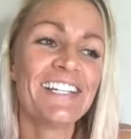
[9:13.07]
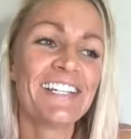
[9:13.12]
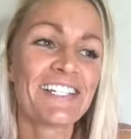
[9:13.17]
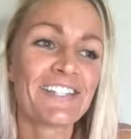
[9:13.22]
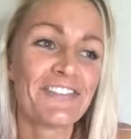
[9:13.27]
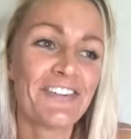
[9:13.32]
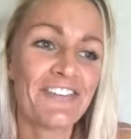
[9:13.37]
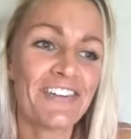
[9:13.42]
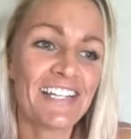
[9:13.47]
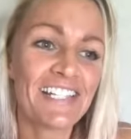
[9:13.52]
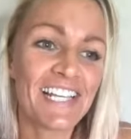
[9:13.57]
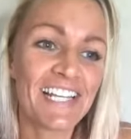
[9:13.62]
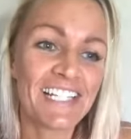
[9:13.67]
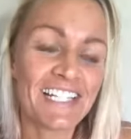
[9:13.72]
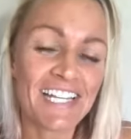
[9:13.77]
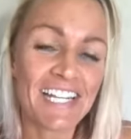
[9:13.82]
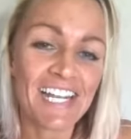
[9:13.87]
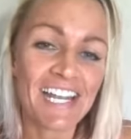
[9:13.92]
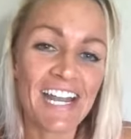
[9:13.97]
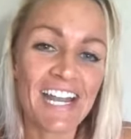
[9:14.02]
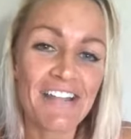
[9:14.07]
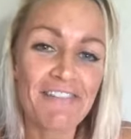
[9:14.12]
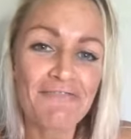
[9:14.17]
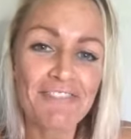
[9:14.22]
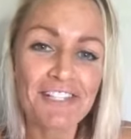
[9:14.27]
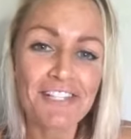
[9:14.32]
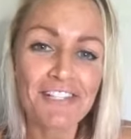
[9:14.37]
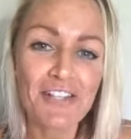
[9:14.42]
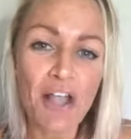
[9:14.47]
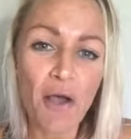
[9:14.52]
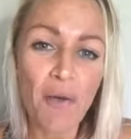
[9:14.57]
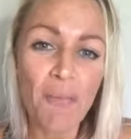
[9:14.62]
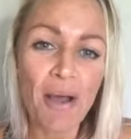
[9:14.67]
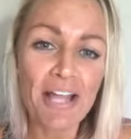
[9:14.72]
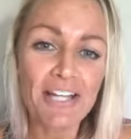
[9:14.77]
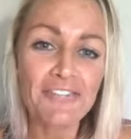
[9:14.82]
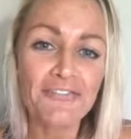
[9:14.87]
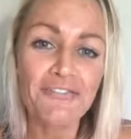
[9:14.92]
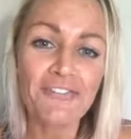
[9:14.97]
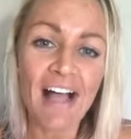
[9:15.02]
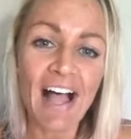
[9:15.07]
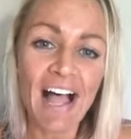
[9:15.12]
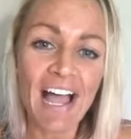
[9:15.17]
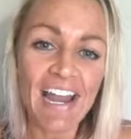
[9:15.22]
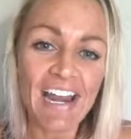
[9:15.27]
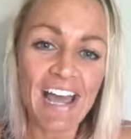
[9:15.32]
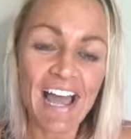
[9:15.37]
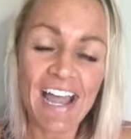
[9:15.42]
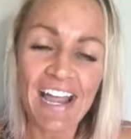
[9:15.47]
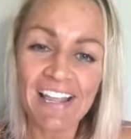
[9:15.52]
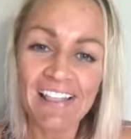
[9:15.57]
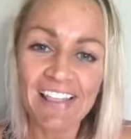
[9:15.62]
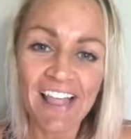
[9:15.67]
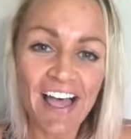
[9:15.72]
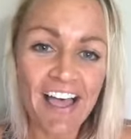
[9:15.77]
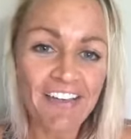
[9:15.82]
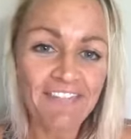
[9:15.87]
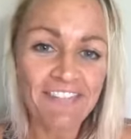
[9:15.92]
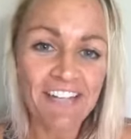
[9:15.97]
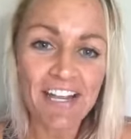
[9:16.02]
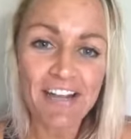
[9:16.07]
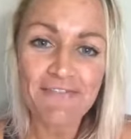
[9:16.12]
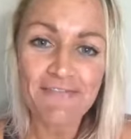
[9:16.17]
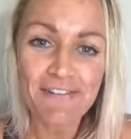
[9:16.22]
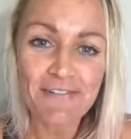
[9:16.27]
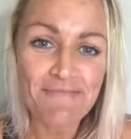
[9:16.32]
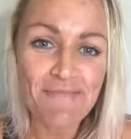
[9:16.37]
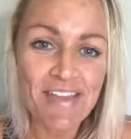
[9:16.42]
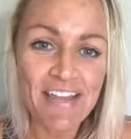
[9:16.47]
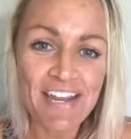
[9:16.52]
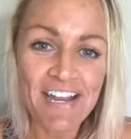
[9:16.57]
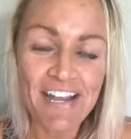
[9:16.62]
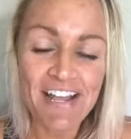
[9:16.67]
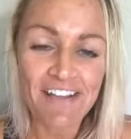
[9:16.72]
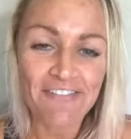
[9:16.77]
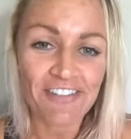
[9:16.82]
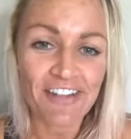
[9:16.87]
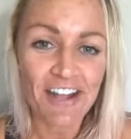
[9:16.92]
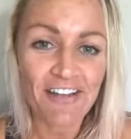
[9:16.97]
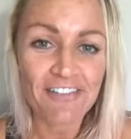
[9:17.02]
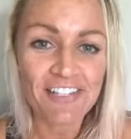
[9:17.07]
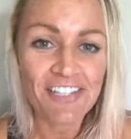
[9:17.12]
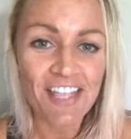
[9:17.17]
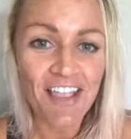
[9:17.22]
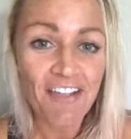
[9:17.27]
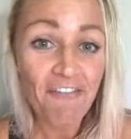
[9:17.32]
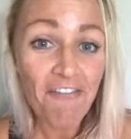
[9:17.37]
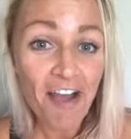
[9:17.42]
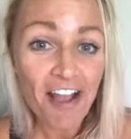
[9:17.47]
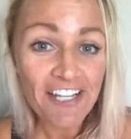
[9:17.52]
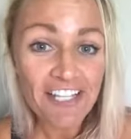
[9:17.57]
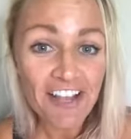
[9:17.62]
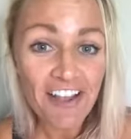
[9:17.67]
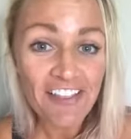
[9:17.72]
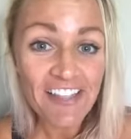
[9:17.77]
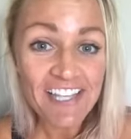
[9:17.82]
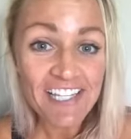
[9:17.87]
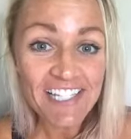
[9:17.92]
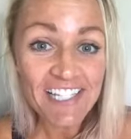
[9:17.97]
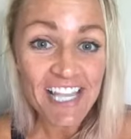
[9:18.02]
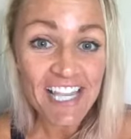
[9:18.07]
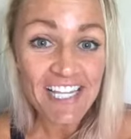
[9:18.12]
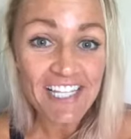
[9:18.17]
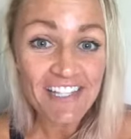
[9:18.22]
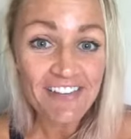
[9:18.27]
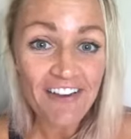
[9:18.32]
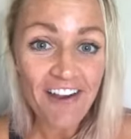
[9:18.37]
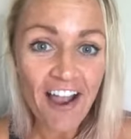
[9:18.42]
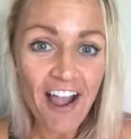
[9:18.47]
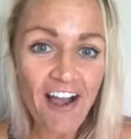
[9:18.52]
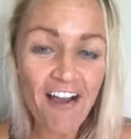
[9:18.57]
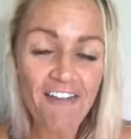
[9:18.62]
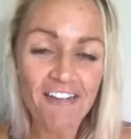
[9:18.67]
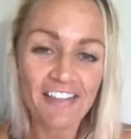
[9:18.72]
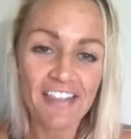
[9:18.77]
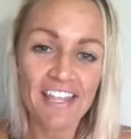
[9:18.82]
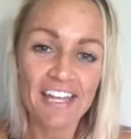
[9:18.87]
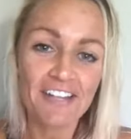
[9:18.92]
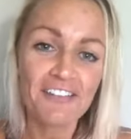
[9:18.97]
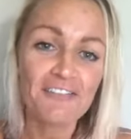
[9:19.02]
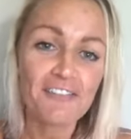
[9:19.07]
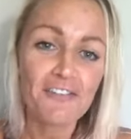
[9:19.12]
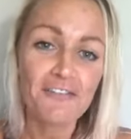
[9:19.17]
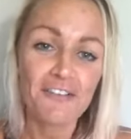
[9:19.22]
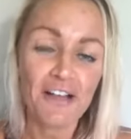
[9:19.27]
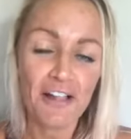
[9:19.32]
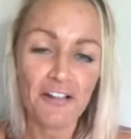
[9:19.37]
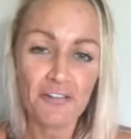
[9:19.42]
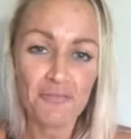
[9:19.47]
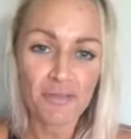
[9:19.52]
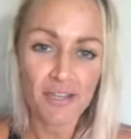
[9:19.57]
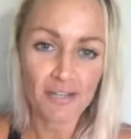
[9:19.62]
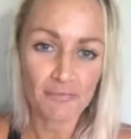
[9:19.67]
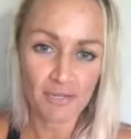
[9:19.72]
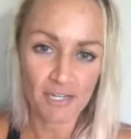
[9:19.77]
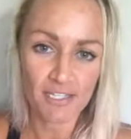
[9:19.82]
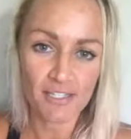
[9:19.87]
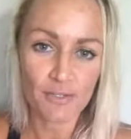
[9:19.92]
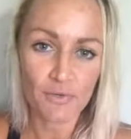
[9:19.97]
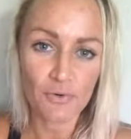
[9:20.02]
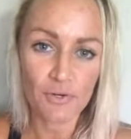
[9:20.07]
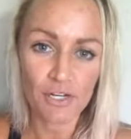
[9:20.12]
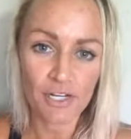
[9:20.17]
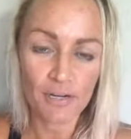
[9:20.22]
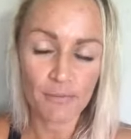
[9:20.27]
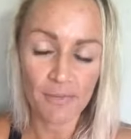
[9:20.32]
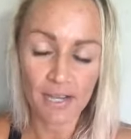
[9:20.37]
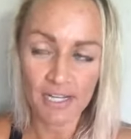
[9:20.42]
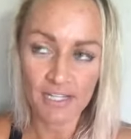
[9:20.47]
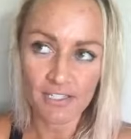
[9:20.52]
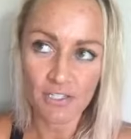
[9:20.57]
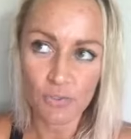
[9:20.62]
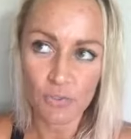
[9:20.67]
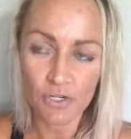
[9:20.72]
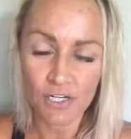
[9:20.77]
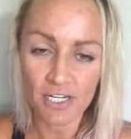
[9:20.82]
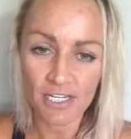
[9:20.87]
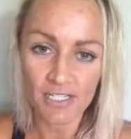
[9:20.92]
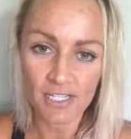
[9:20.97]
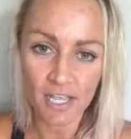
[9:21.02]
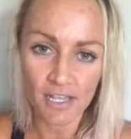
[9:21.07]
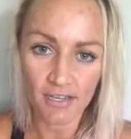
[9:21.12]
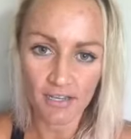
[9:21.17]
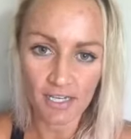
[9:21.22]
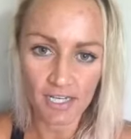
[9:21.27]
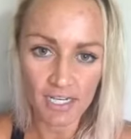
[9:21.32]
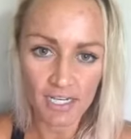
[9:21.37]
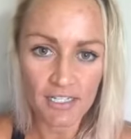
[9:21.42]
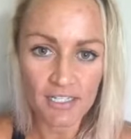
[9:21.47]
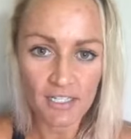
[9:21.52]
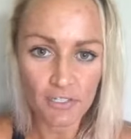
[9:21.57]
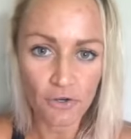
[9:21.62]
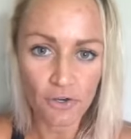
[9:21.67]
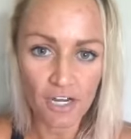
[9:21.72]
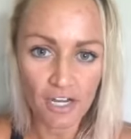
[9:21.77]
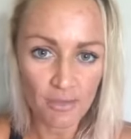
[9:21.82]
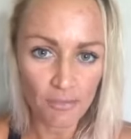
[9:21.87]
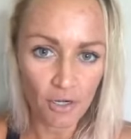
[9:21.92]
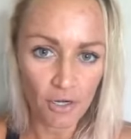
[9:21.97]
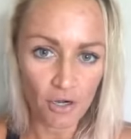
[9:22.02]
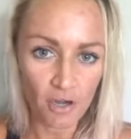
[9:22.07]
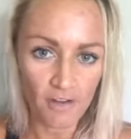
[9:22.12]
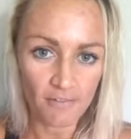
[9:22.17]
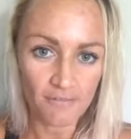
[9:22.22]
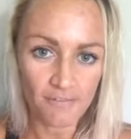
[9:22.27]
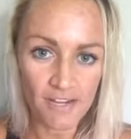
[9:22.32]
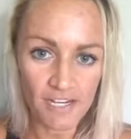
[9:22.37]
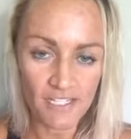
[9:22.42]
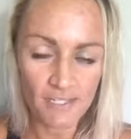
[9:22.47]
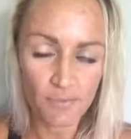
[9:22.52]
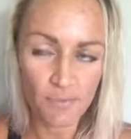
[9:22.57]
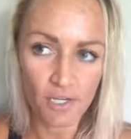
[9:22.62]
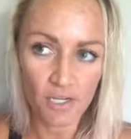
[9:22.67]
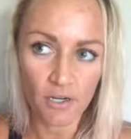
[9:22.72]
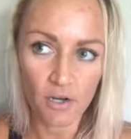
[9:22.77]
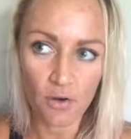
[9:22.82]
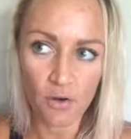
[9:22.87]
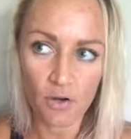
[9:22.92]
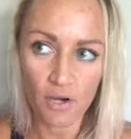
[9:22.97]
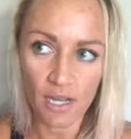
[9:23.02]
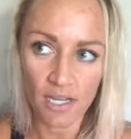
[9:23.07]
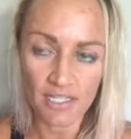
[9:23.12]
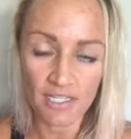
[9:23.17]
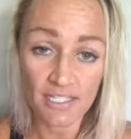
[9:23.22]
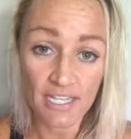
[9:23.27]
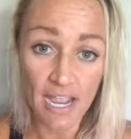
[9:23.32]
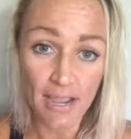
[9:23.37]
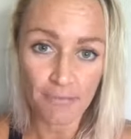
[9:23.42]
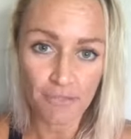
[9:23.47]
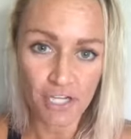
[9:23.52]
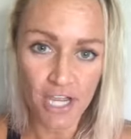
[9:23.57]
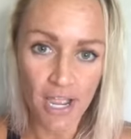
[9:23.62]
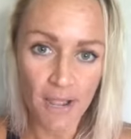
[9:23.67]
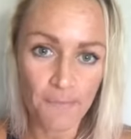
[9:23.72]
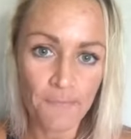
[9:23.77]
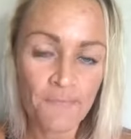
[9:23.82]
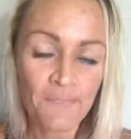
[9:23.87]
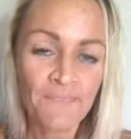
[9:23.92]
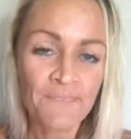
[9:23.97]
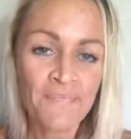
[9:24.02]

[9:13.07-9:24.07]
So anyways, I did it, and it was so much fun. I loved every minute of it. I was like, watch all these things grow. And then if you follow me on my stories on like Instagram or on Facebook or on Snapchat,